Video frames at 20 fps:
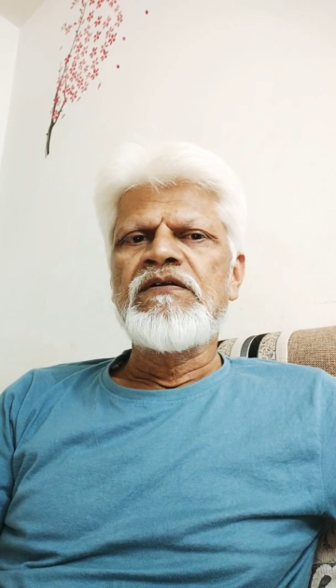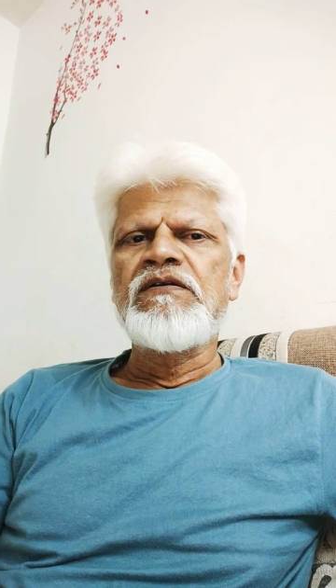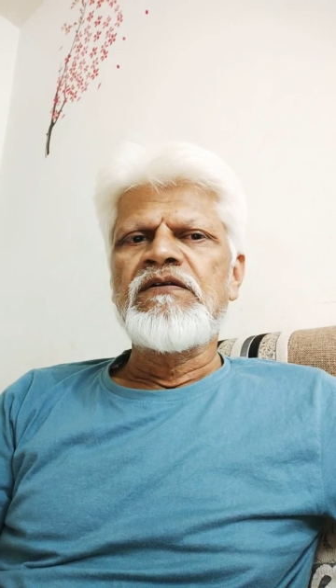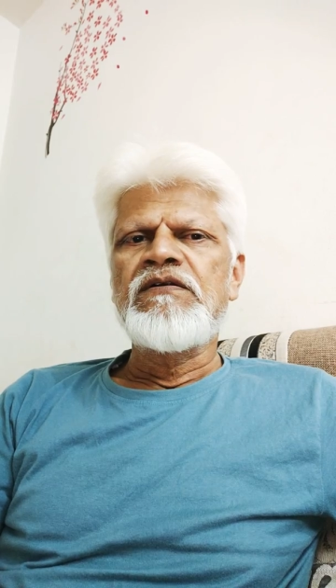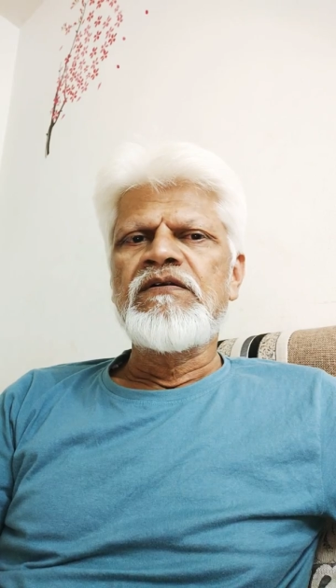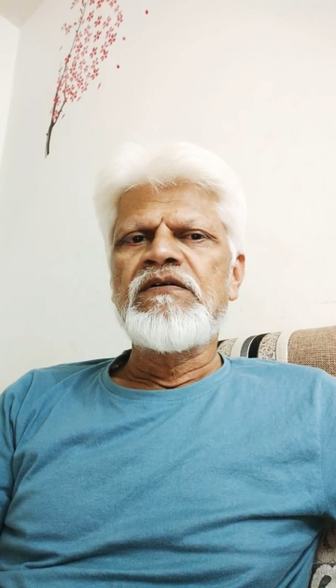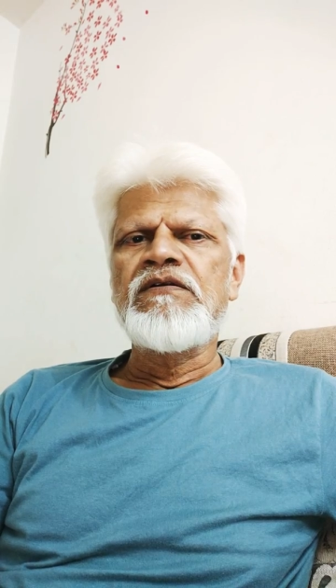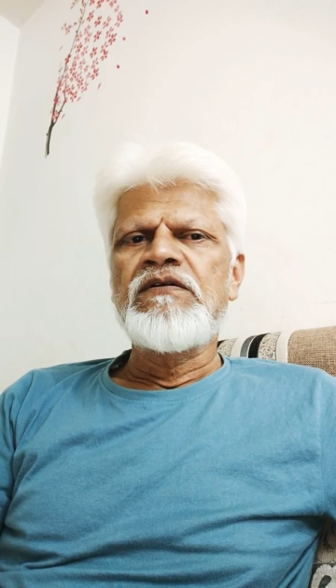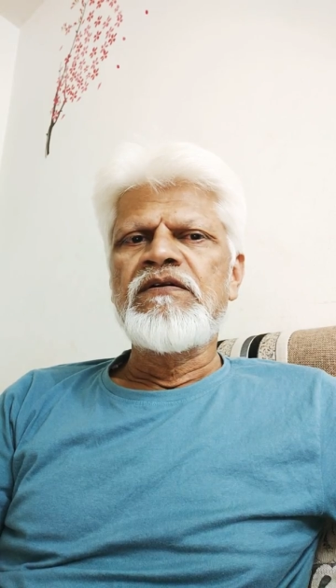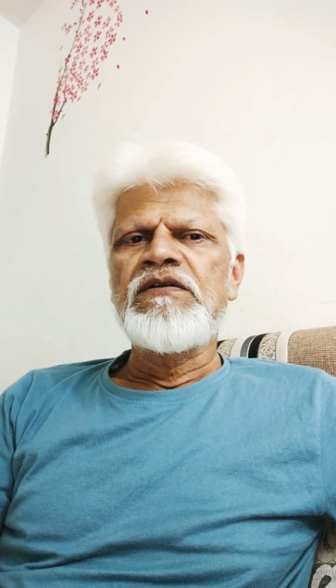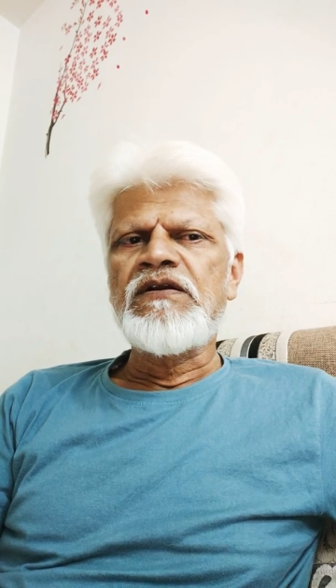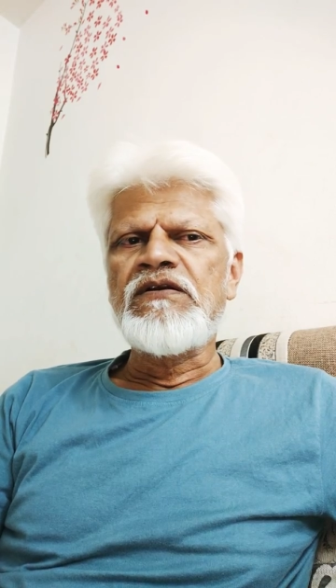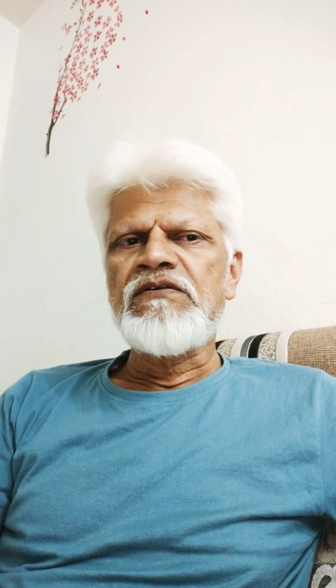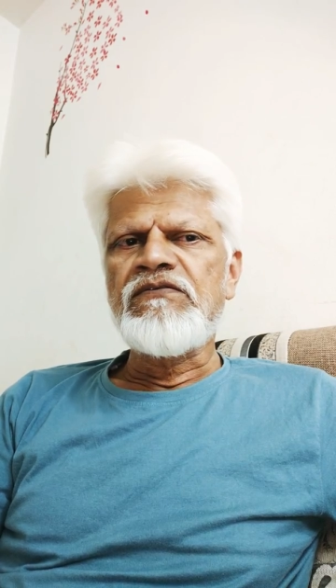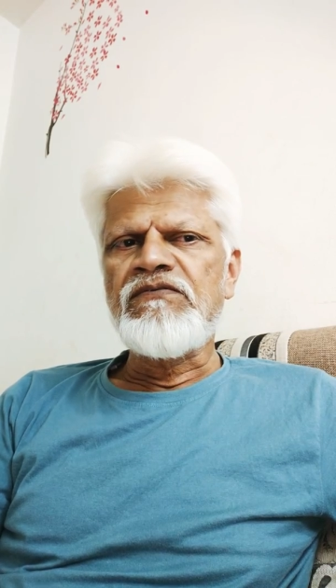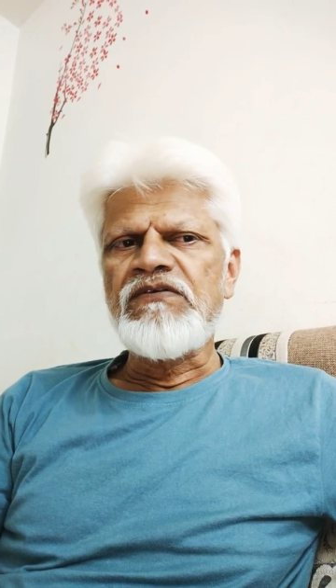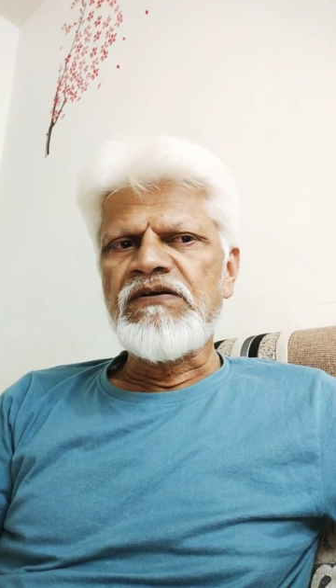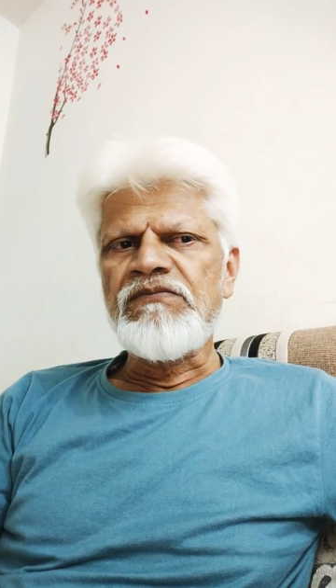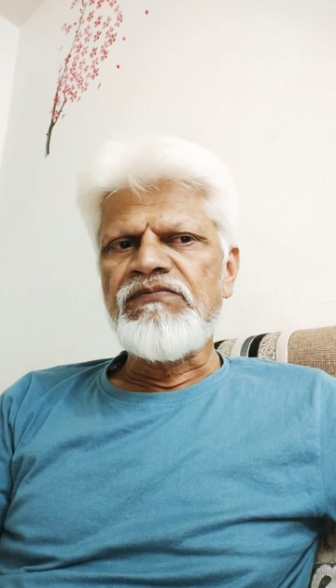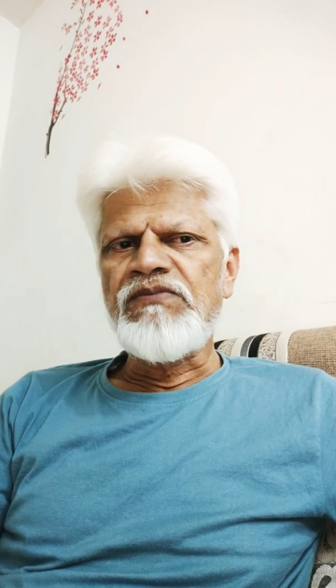
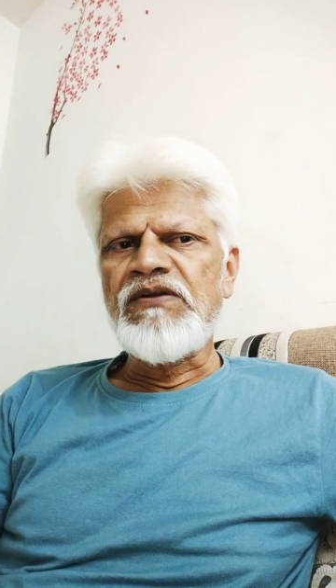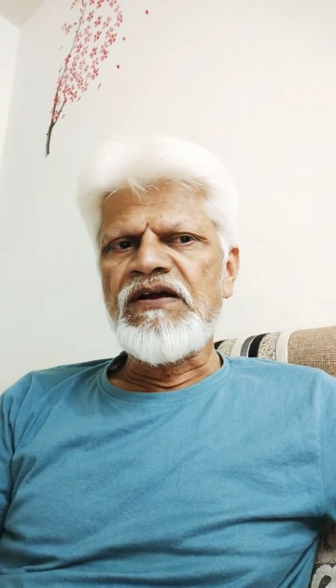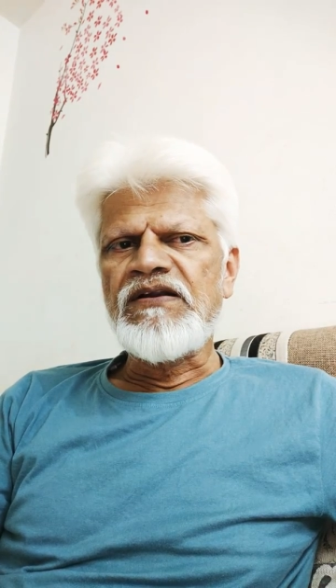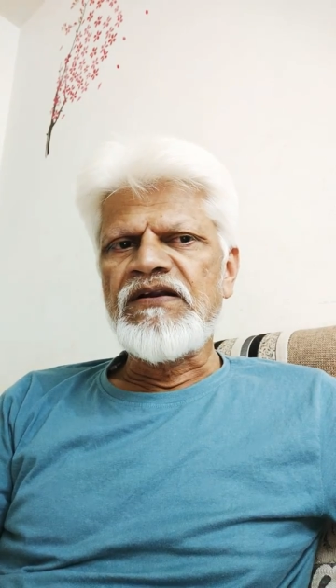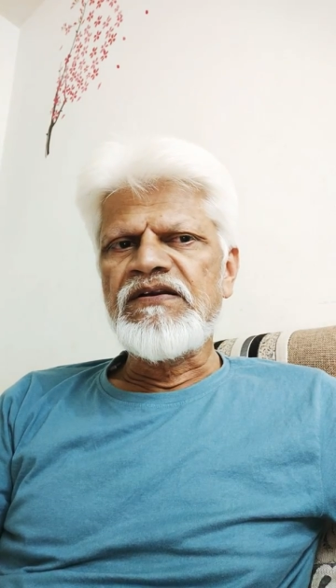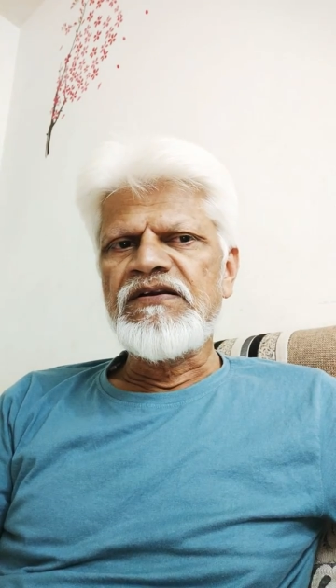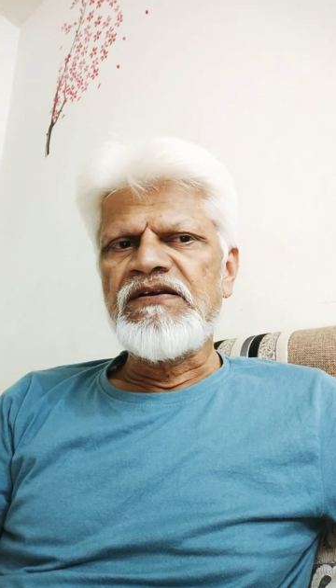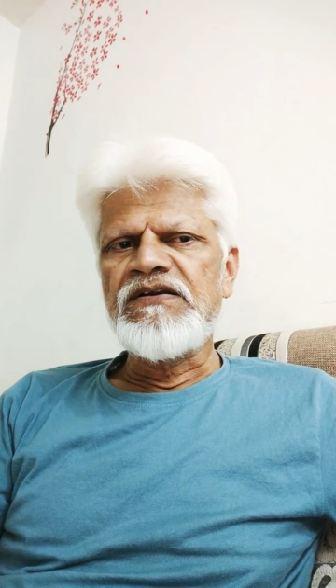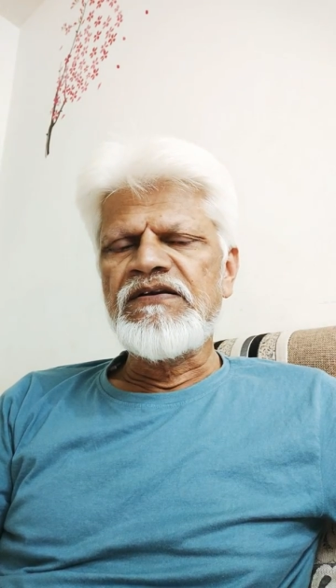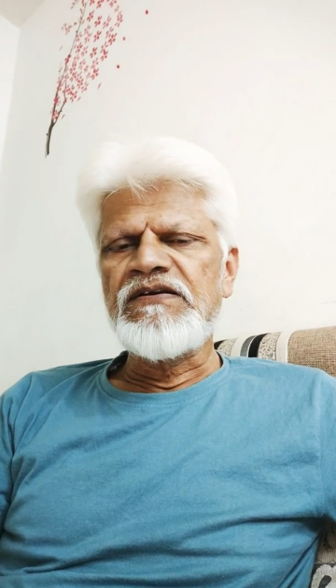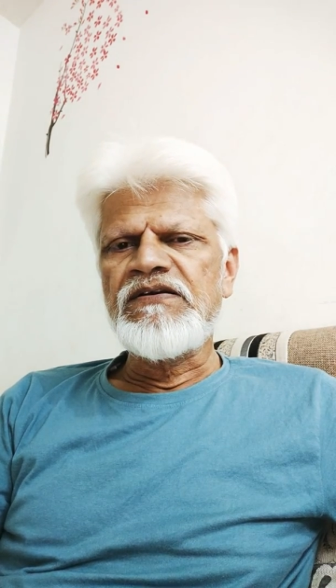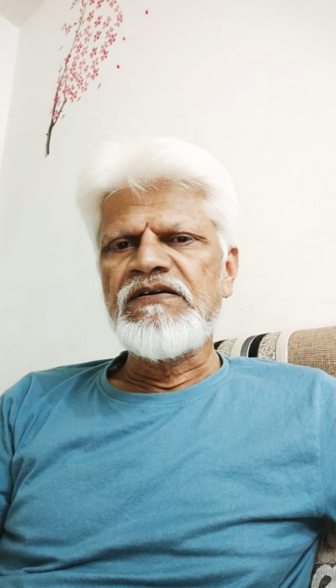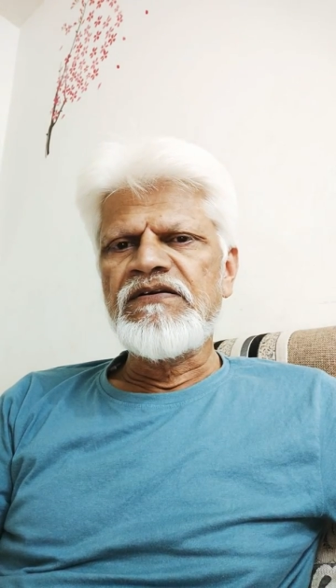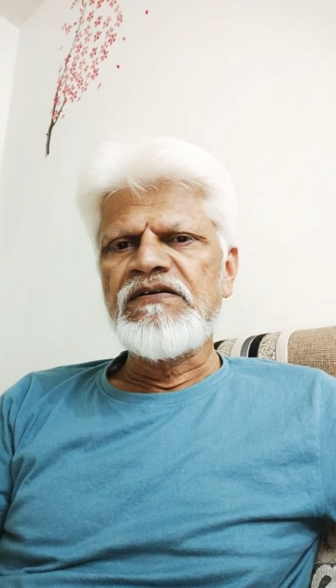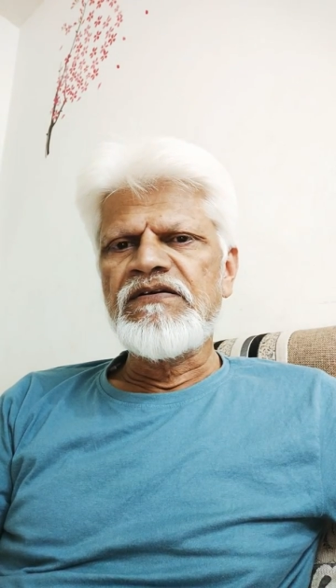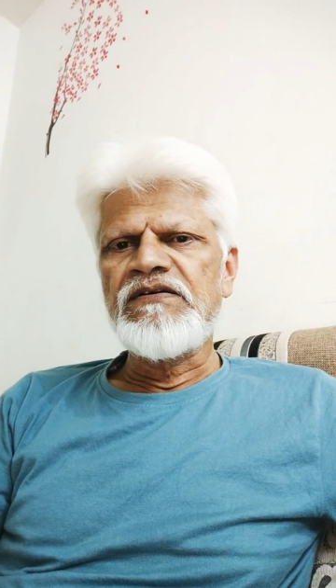Network planning